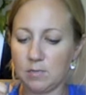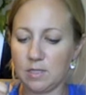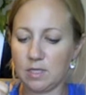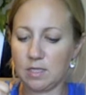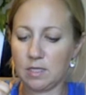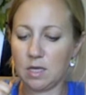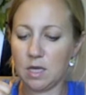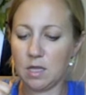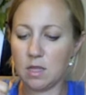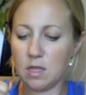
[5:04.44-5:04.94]

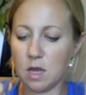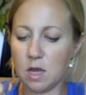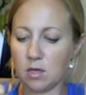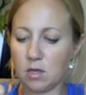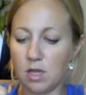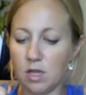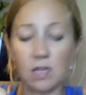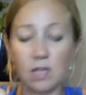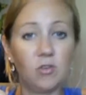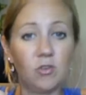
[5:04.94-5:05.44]
skin there
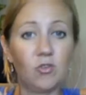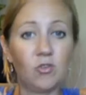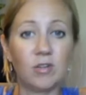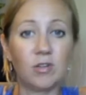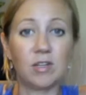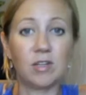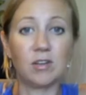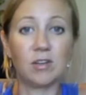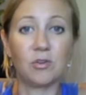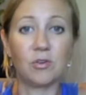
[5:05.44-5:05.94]
that you
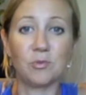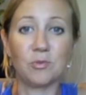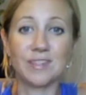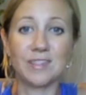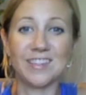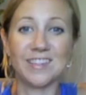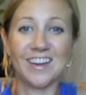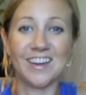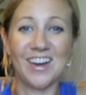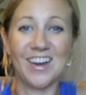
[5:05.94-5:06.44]
didn't know
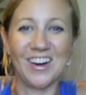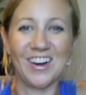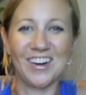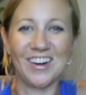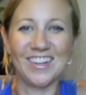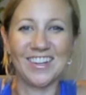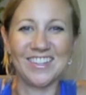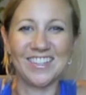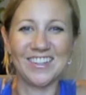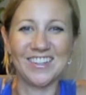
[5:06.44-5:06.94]
was there.
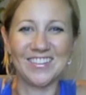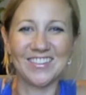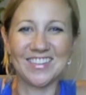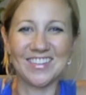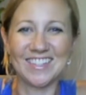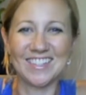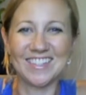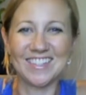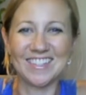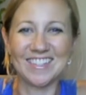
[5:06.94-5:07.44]
And
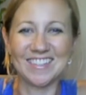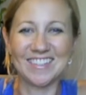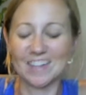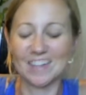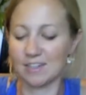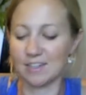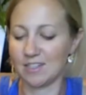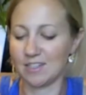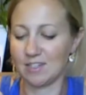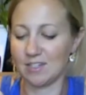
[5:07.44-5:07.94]
once you
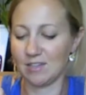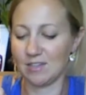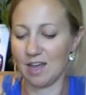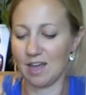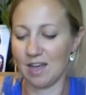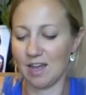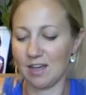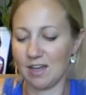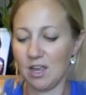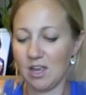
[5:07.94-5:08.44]
start to do
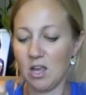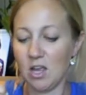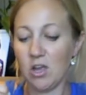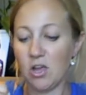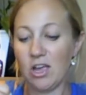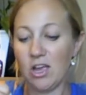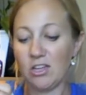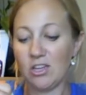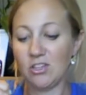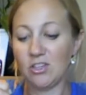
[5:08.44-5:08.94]
that,
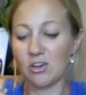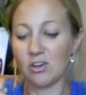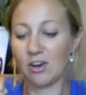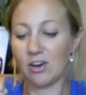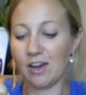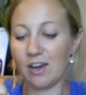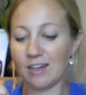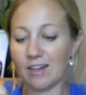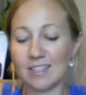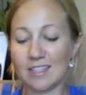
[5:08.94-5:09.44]
you're
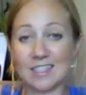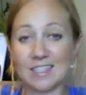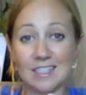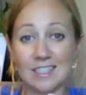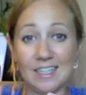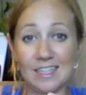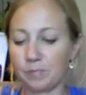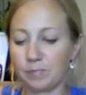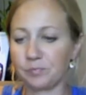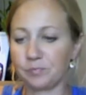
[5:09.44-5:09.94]
gonna
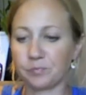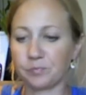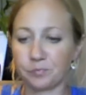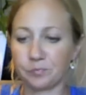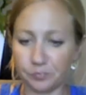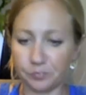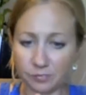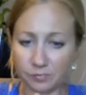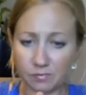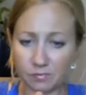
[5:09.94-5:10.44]
see it.
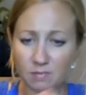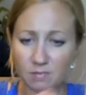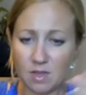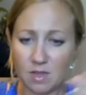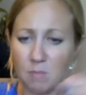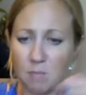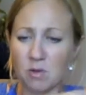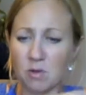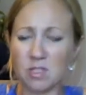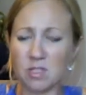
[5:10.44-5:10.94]

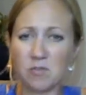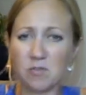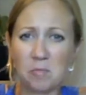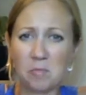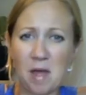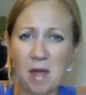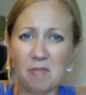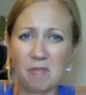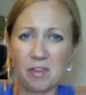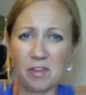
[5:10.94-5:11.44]
Most of them
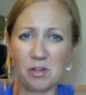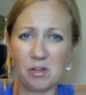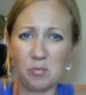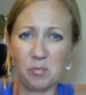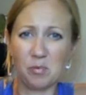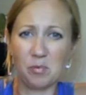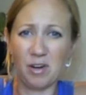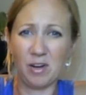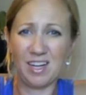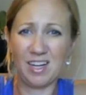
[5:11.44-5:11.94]
have a little
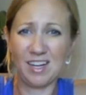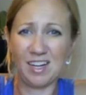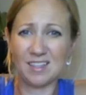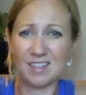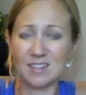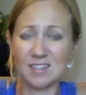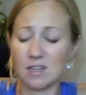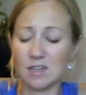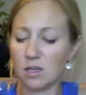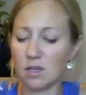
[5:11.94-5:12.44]
pointy
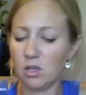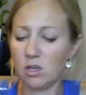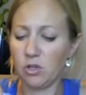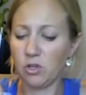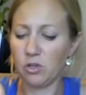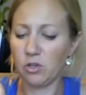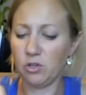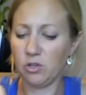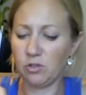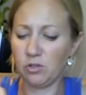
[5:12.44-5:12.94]
end.
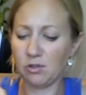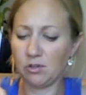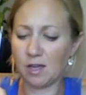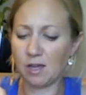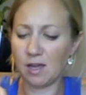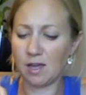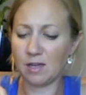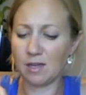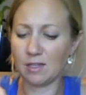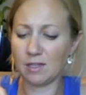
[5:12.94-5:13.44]
You can
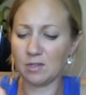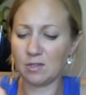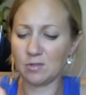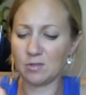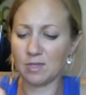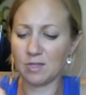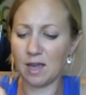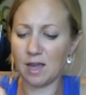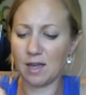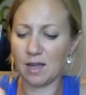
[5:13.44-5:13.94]
kind of
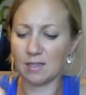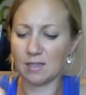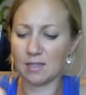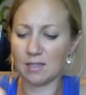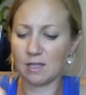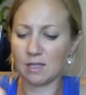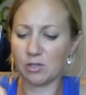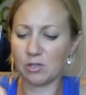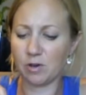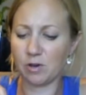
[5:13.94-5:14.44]
use that to
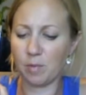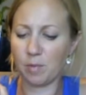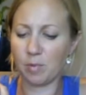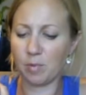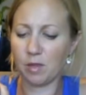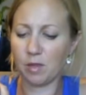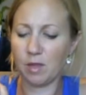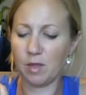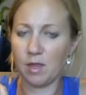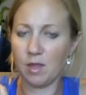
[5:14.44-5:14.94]
clear up
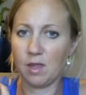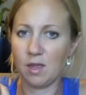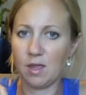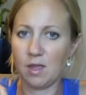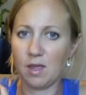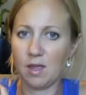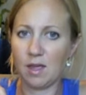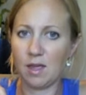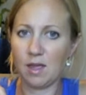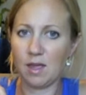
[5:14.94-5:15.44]

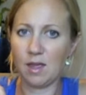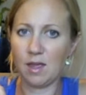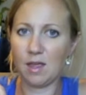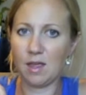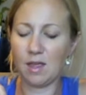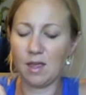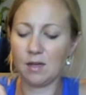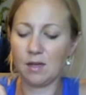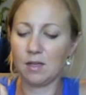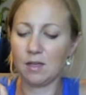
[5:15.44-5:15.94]

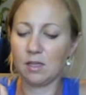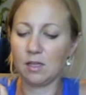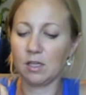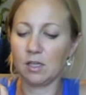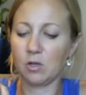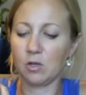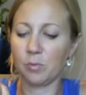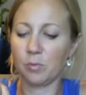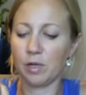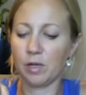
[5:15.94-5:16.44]
any
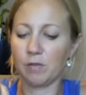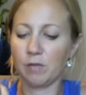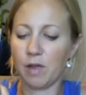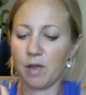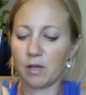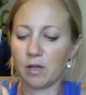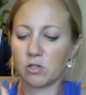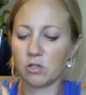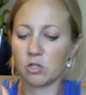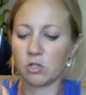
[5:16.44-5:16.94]
little bit of
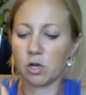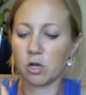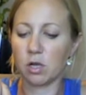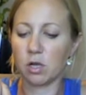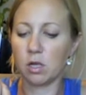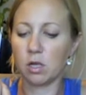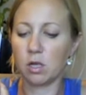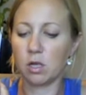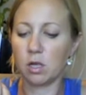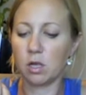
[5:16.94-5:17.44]
extra
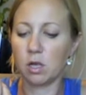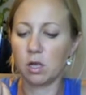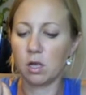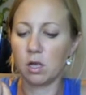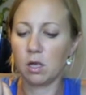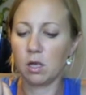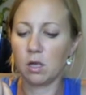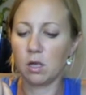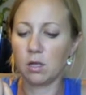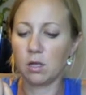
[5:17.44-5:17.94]

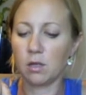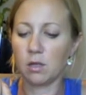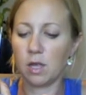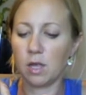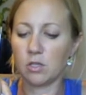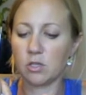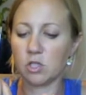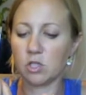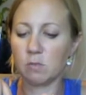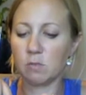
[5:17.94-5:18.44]

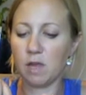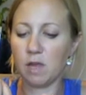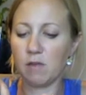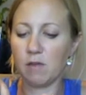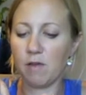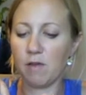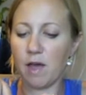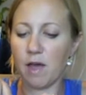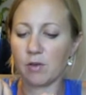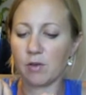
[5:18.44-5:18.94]
that you may
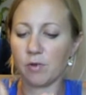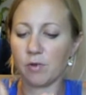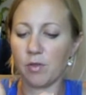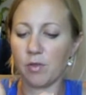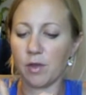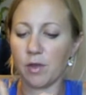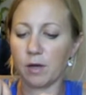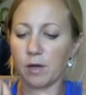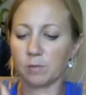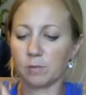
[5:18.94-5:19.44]
have had
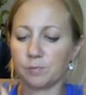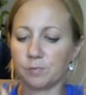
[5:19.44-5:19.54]
around there.